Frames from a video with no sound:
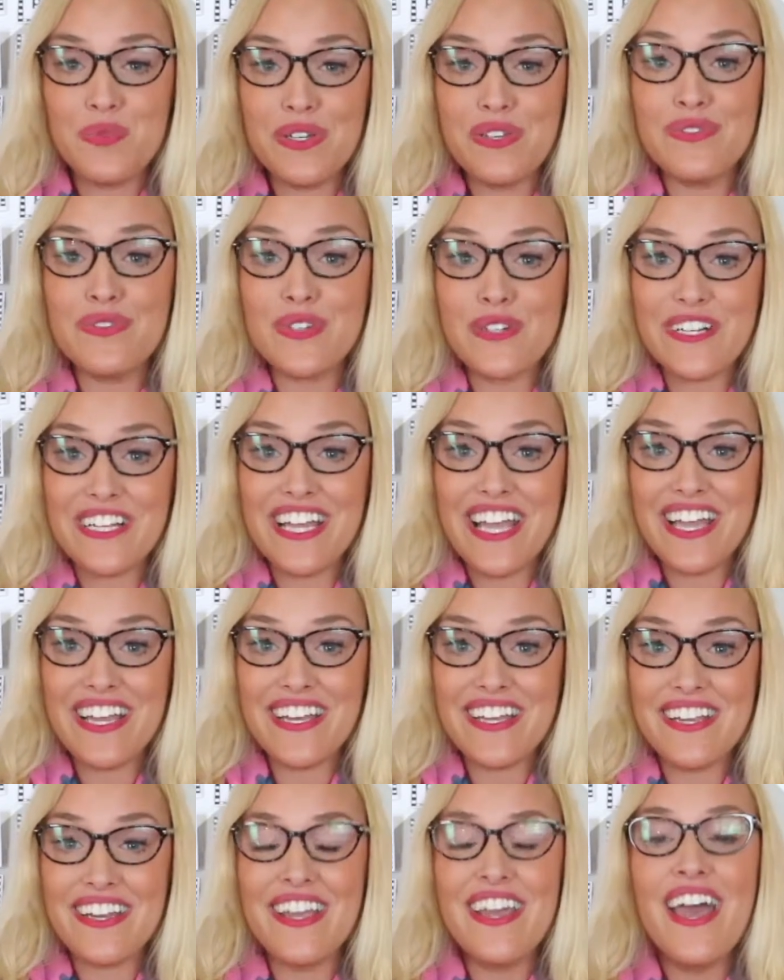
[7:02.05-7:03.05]
we've
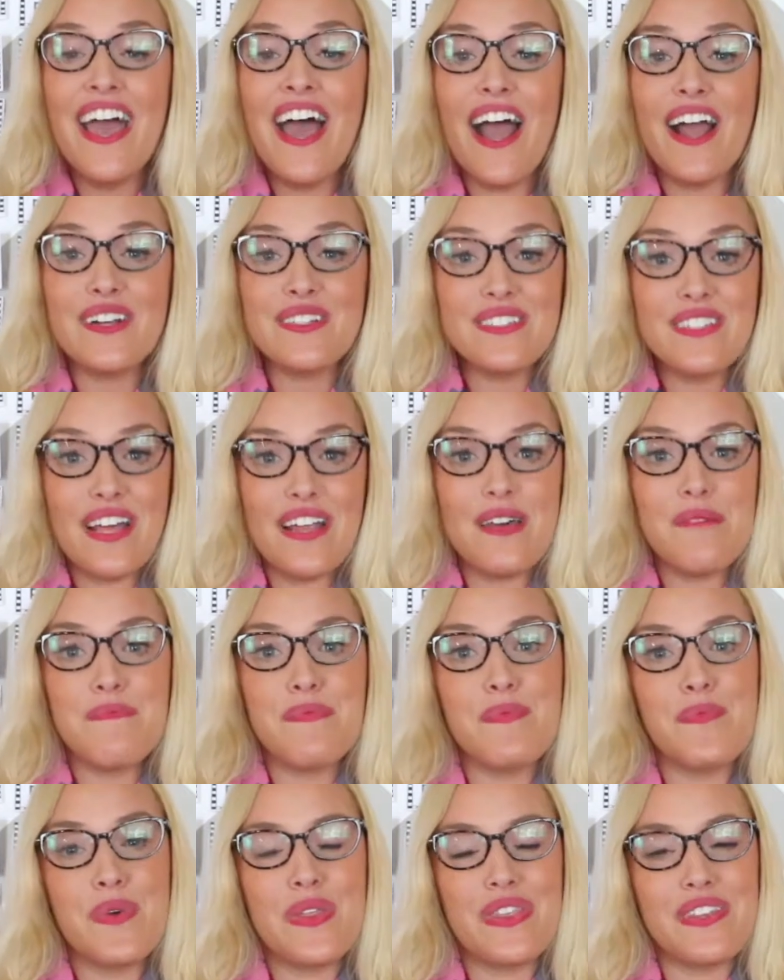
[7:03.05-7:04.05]
created are set
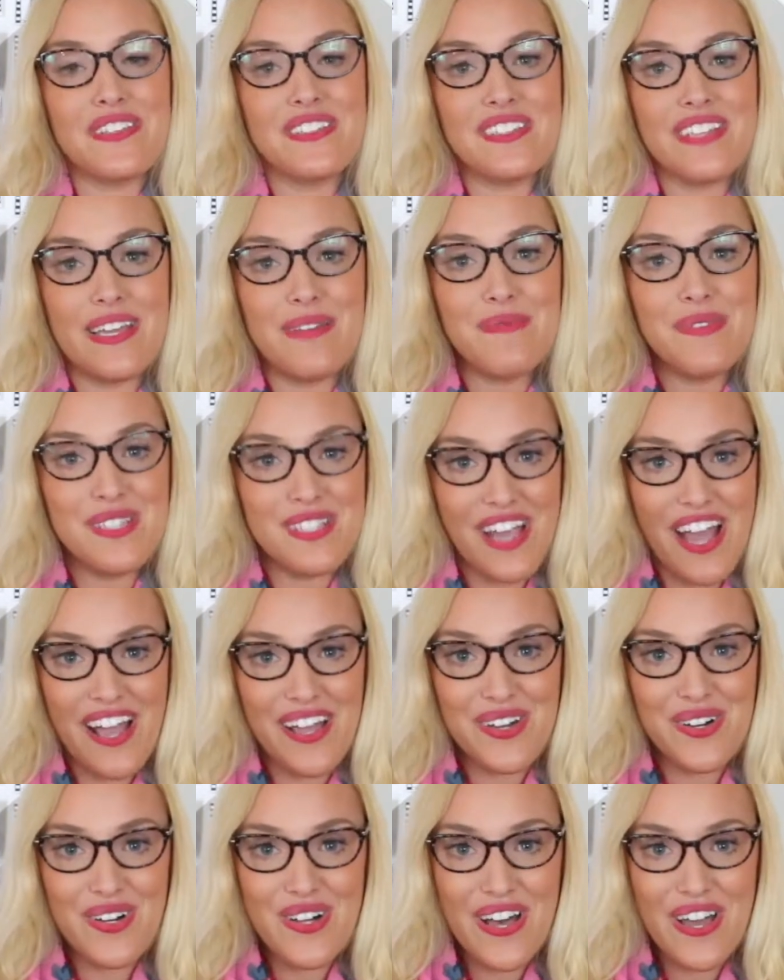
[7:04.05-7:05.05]
up with the same
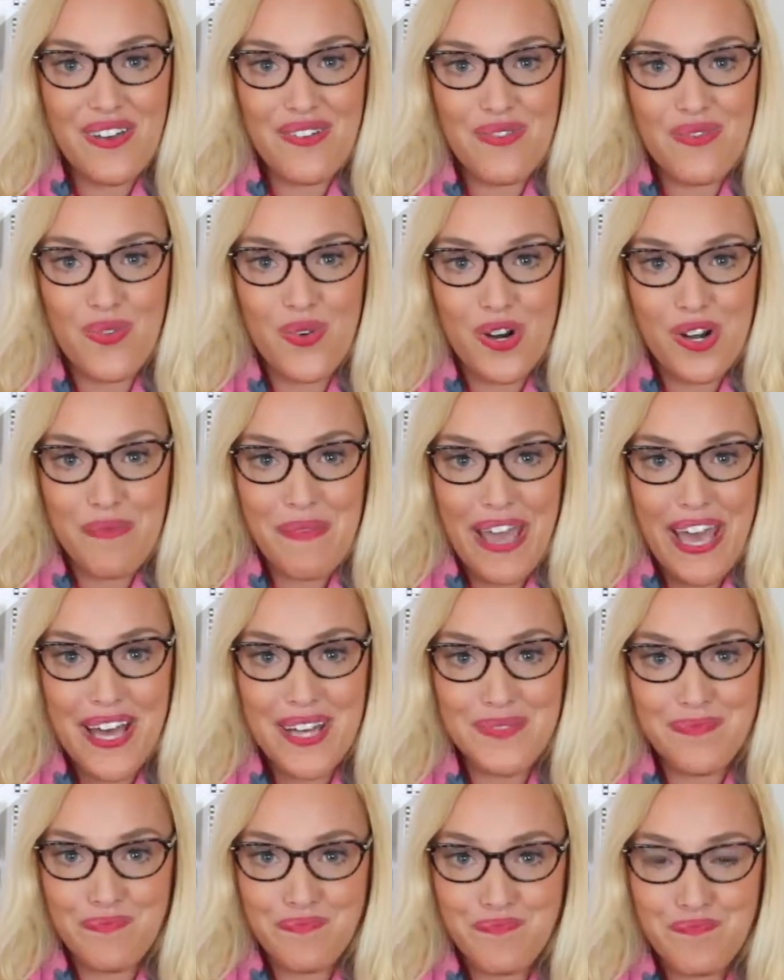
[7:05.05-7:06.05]
style and
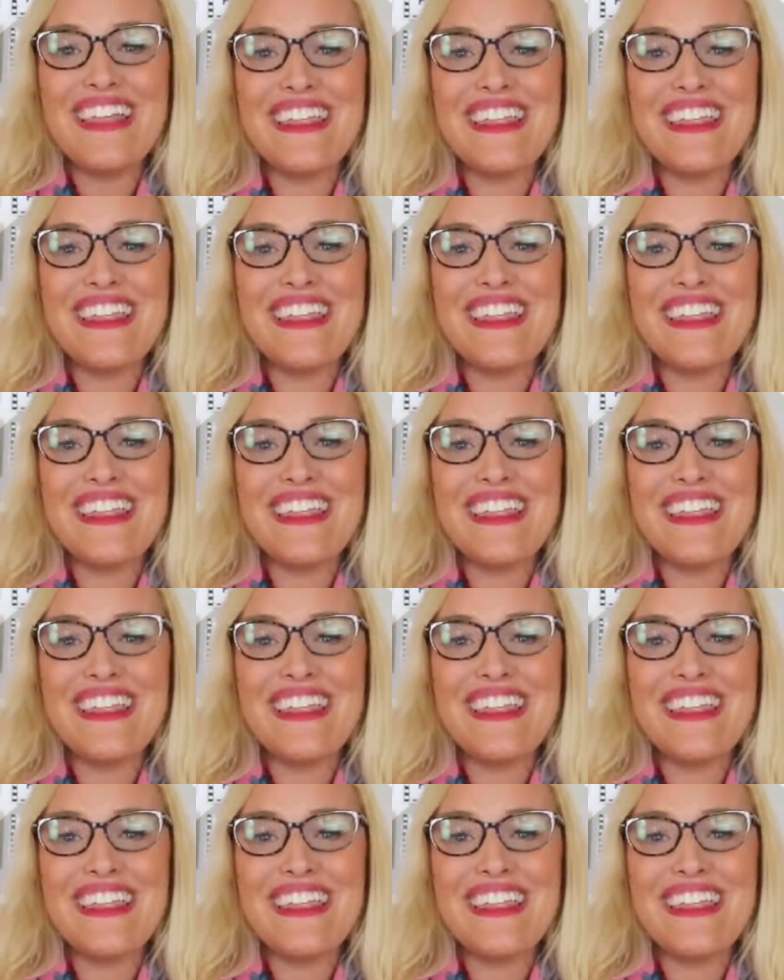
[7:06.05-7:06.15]
format.